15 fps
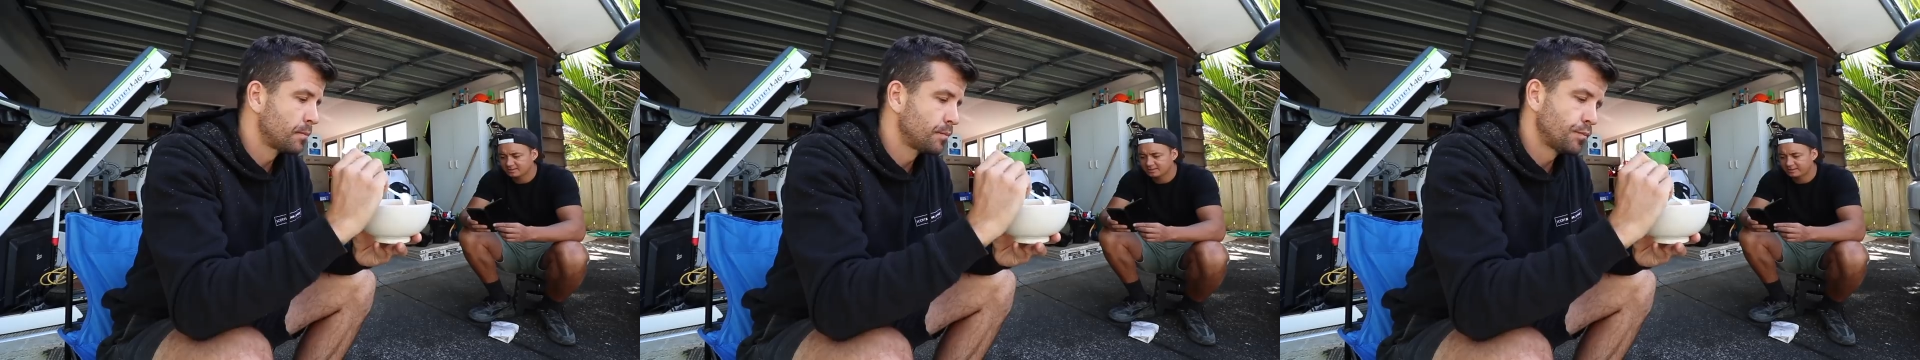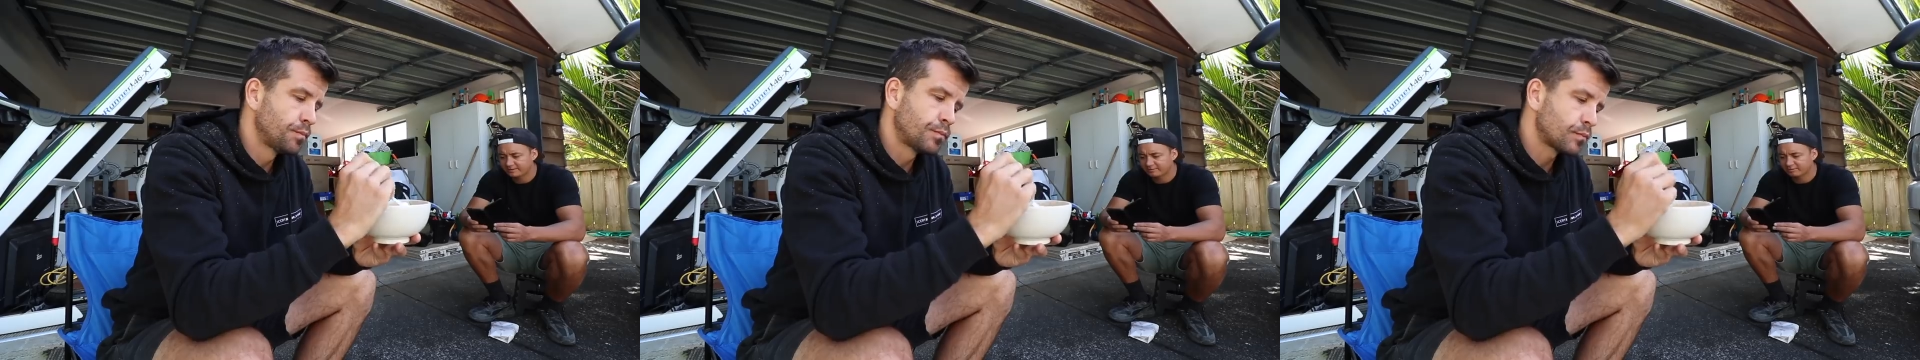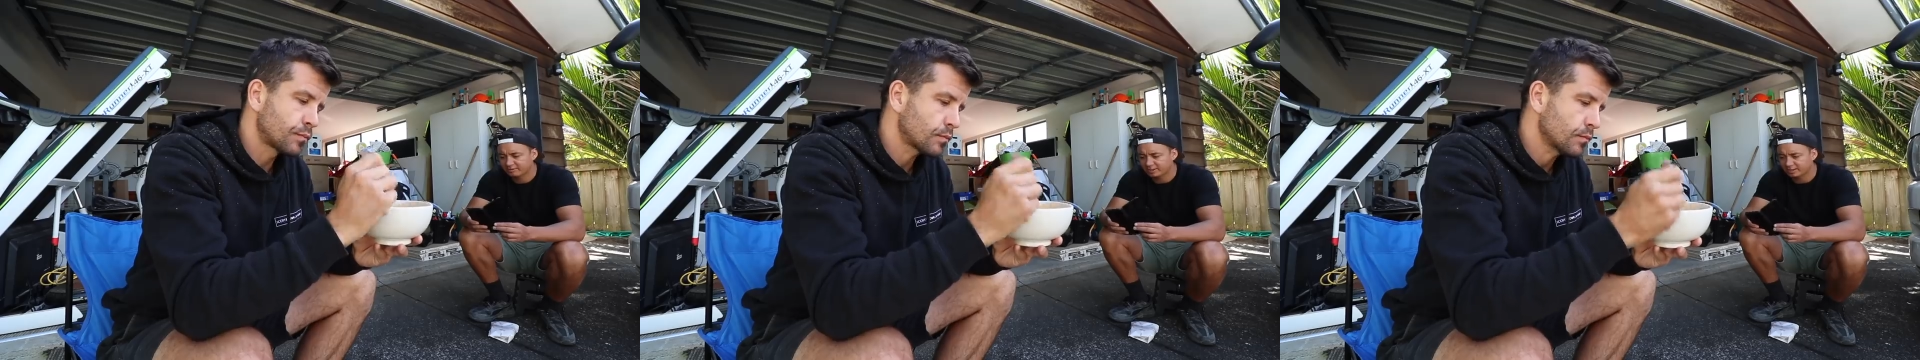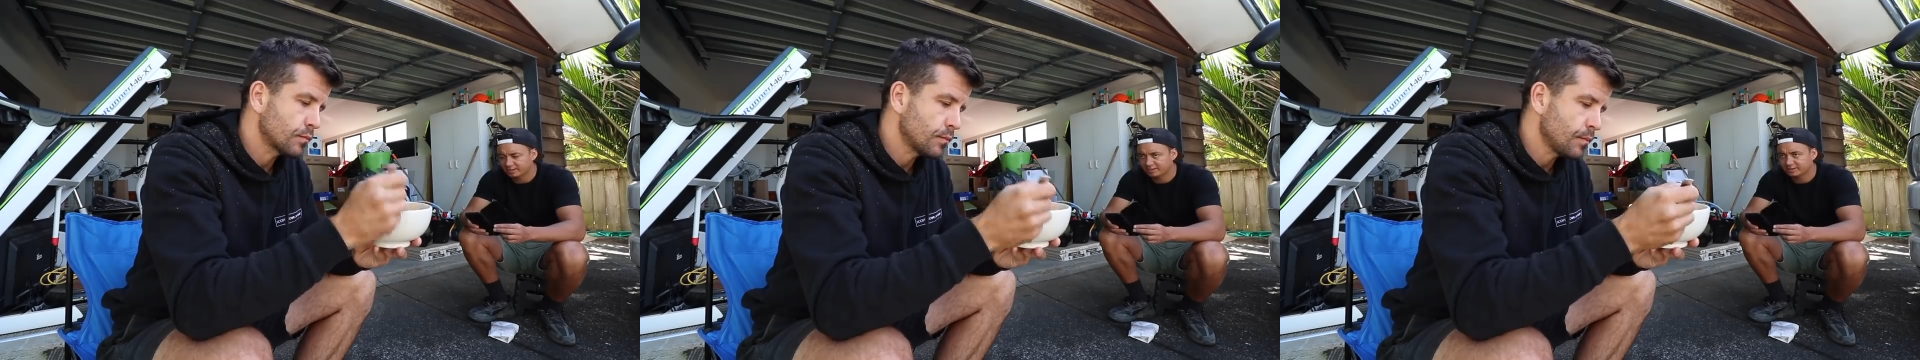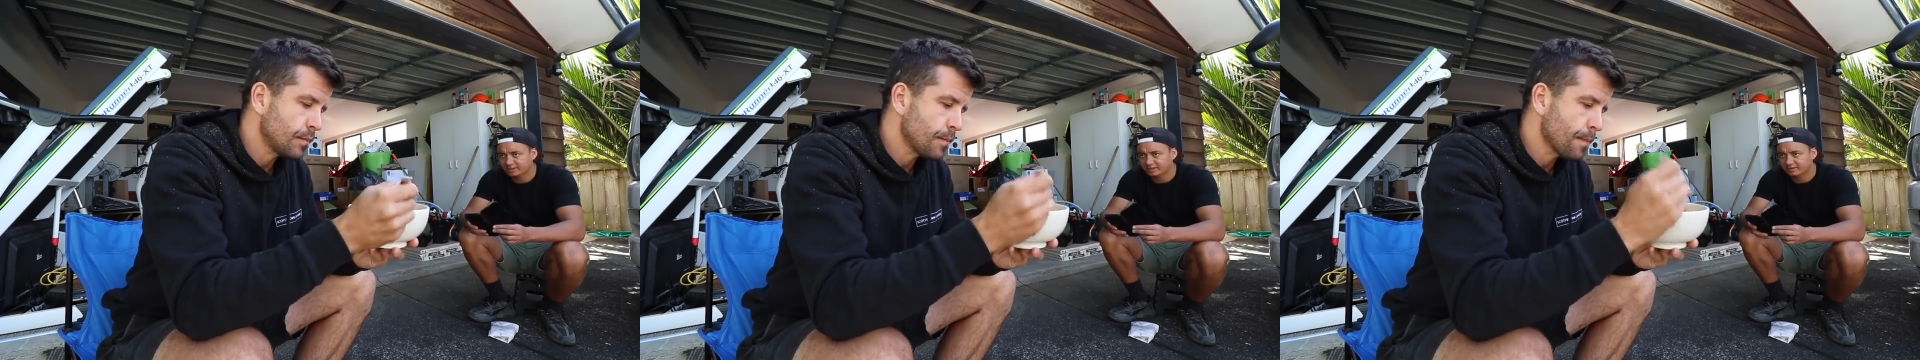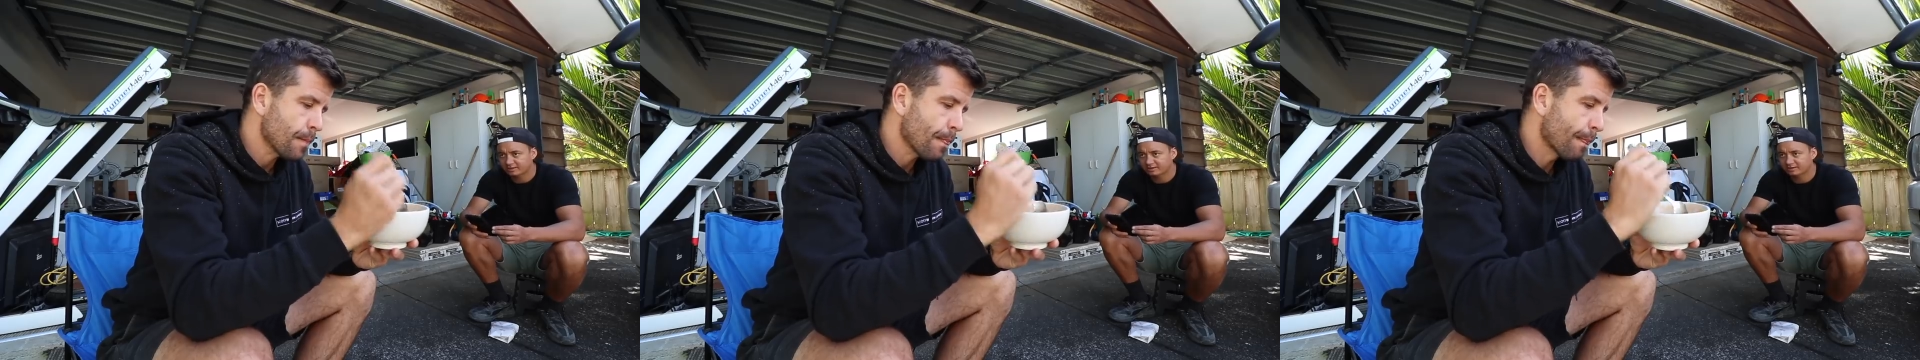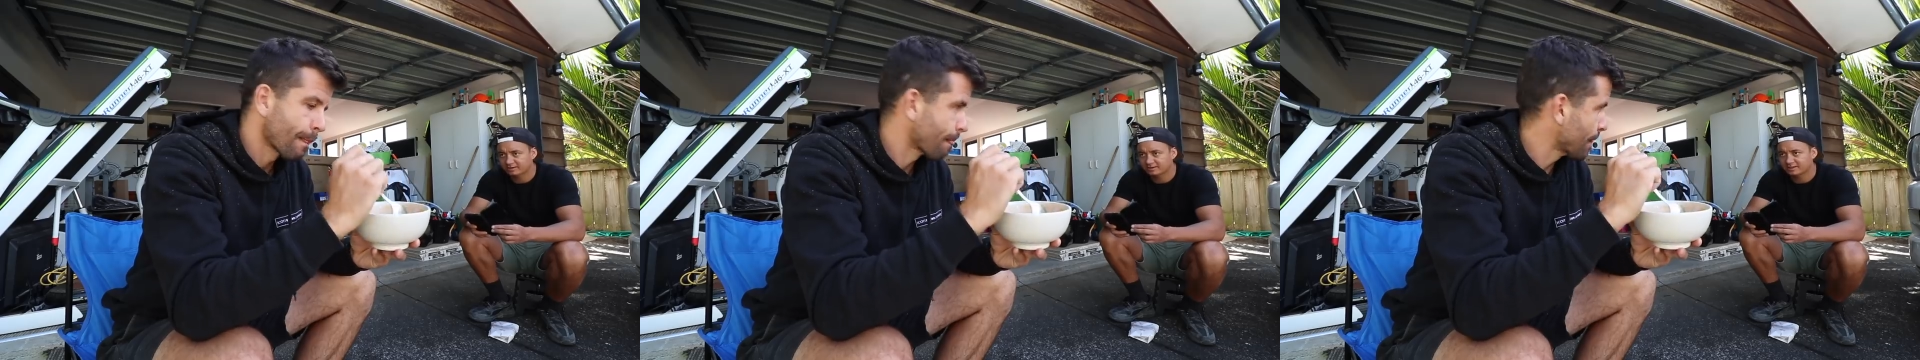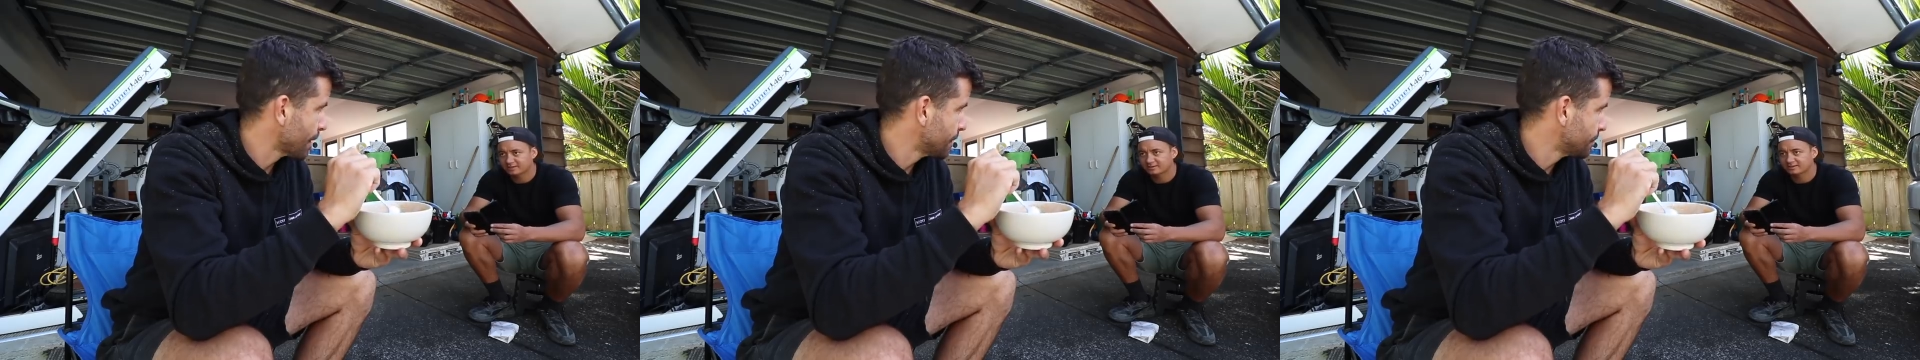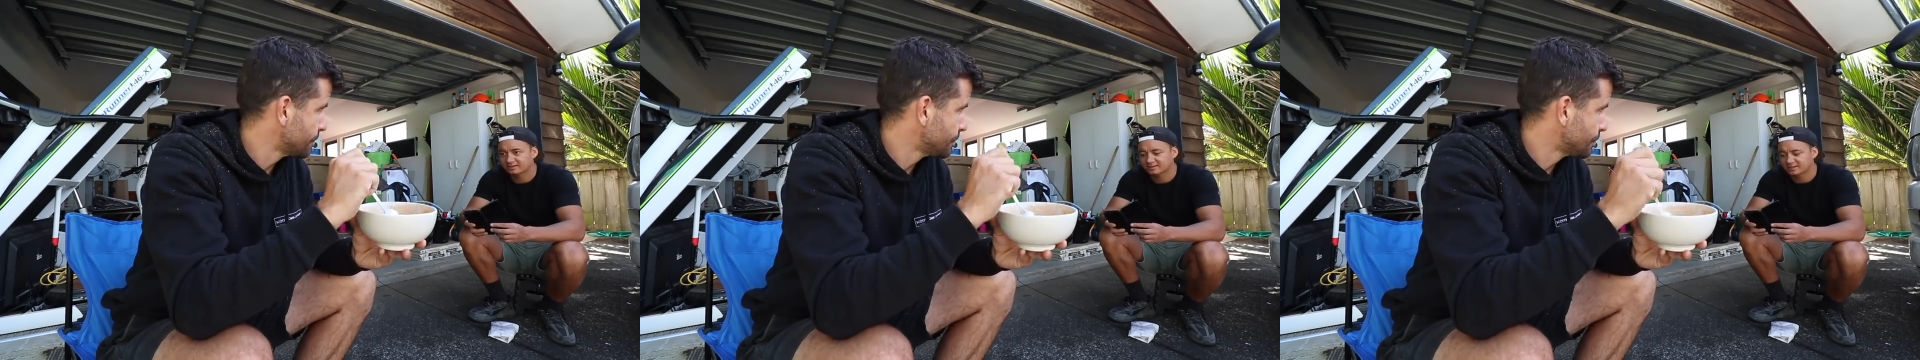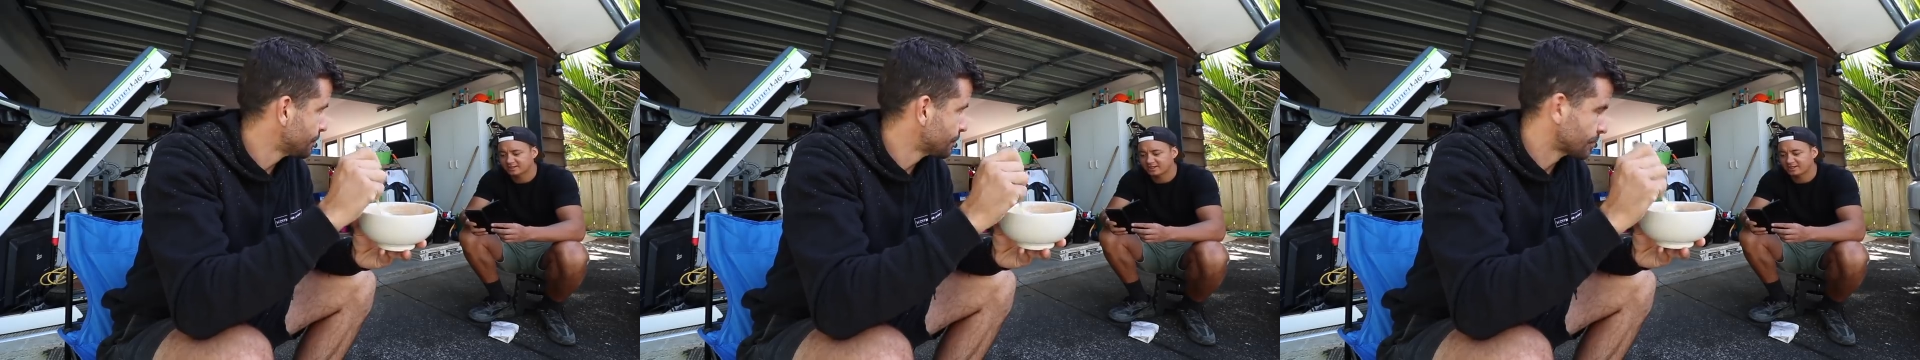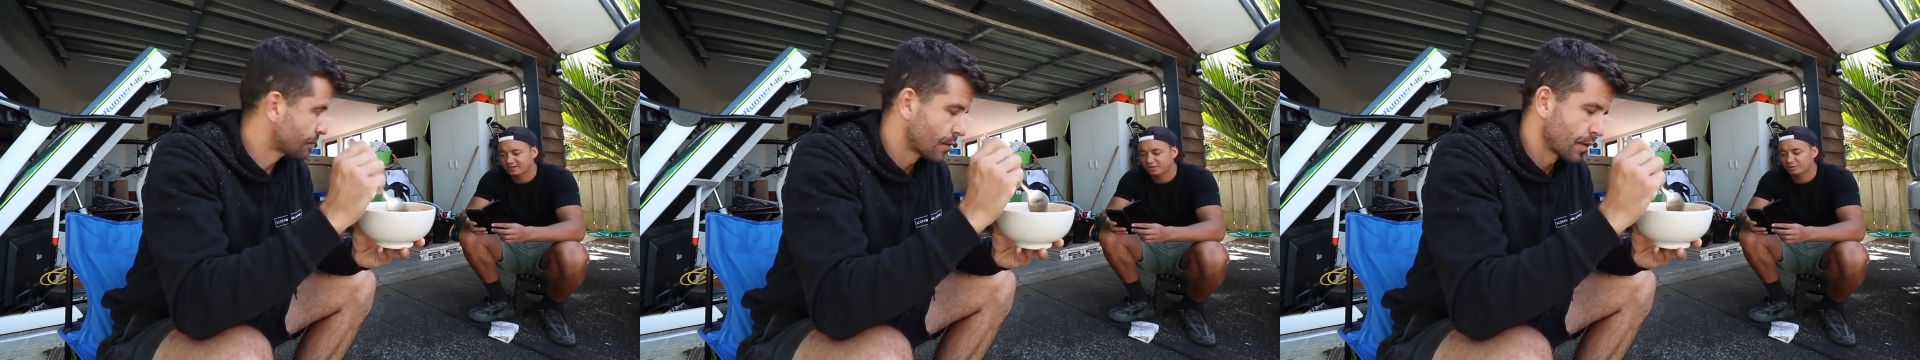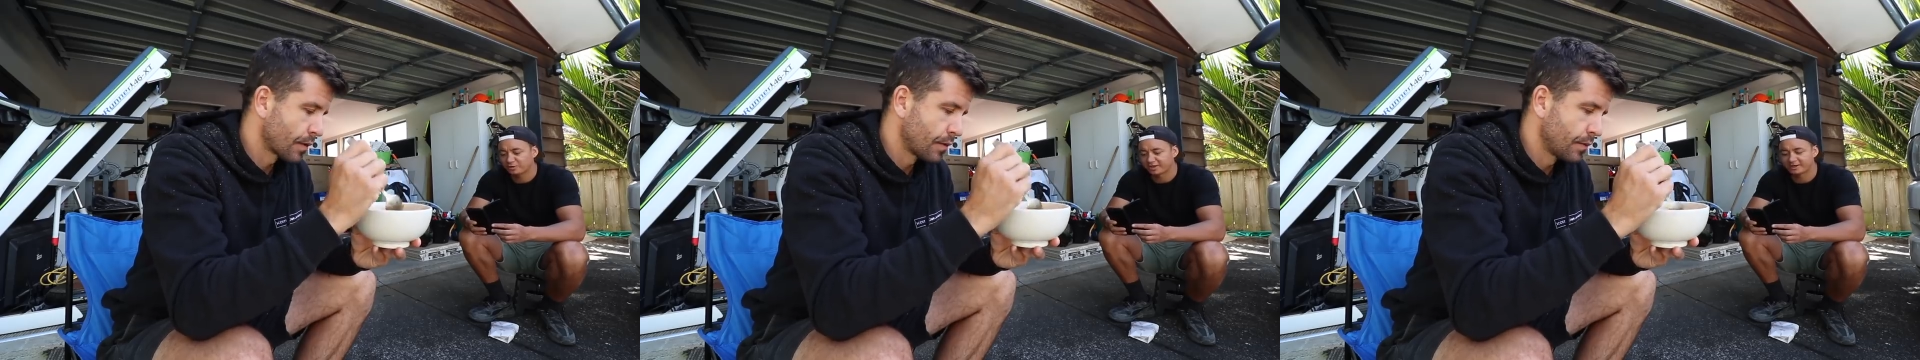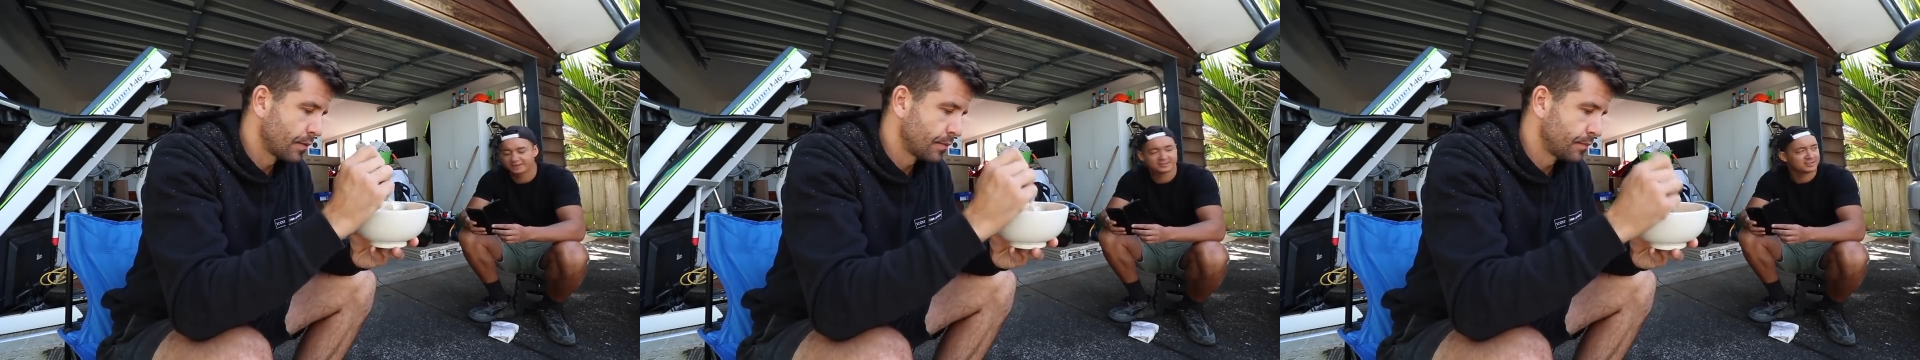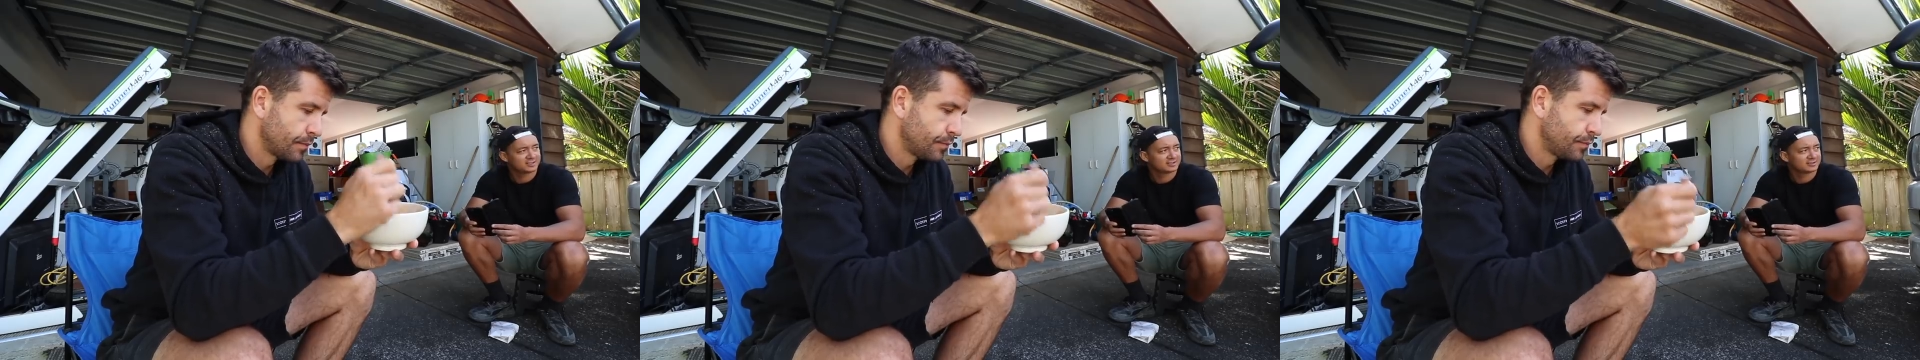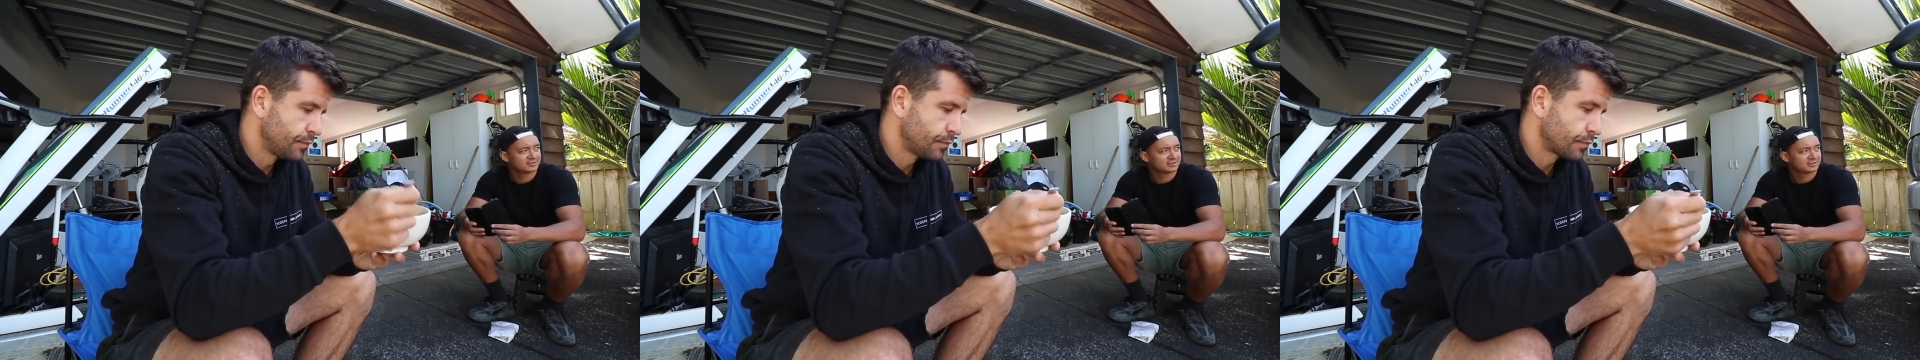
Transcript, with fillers: Haven't really kicked, kicked it into gear. No one has yet.